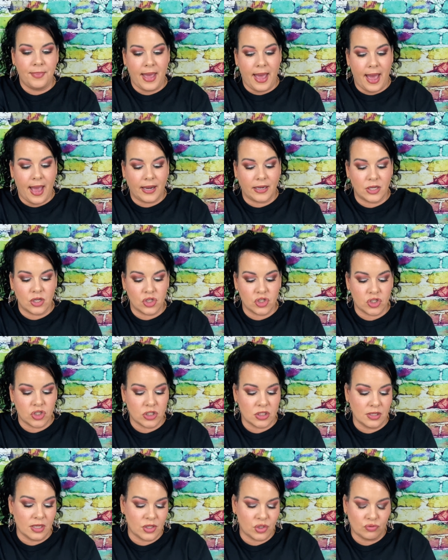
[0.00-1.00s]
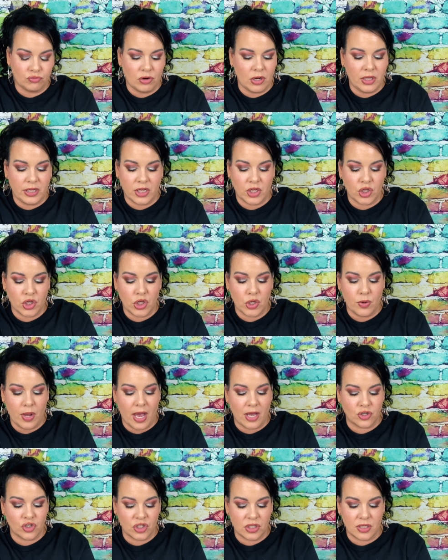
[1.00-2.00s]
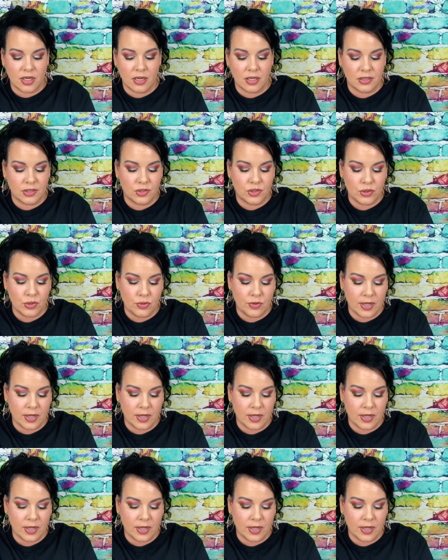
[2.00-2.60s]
package. It's really cute how she does do